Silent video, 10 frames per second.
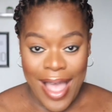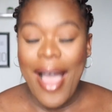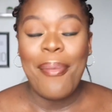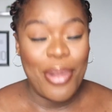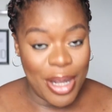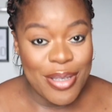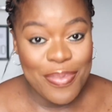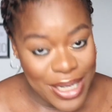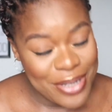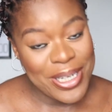I'm going
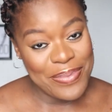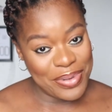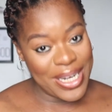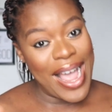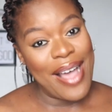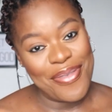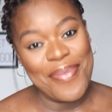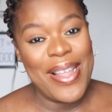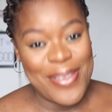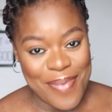to literally bring her out
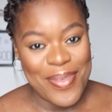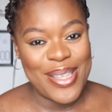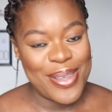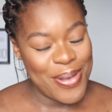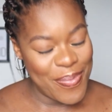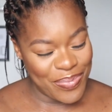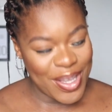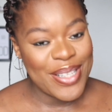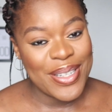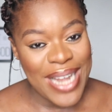from my tummy, so
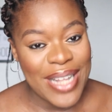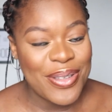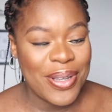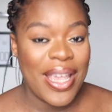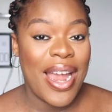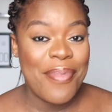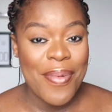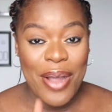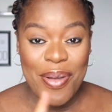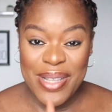so that's okay. I
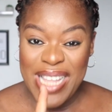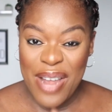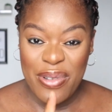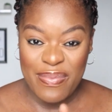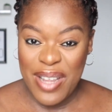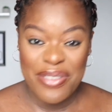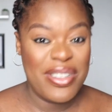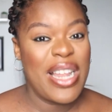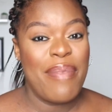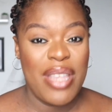remember Kobi's head was
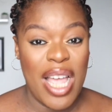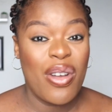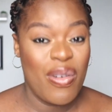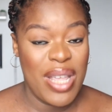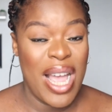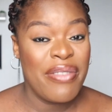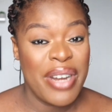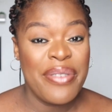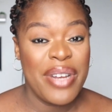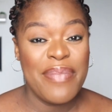measuring that big, and Kobi had
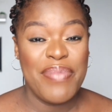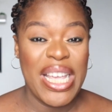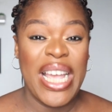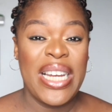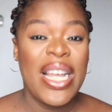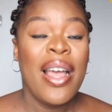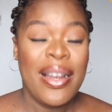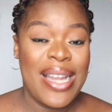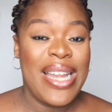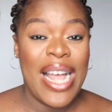really, really big head
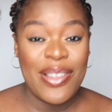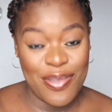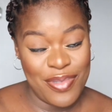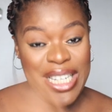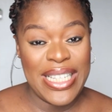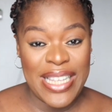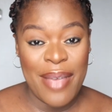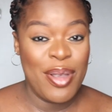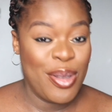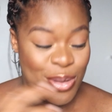that they had to really
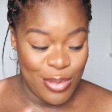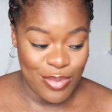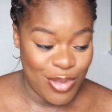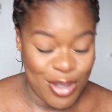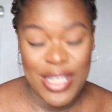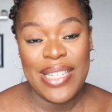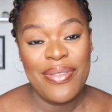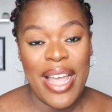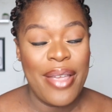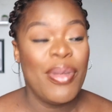tear me to, to
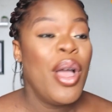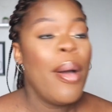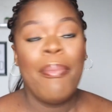deliver him.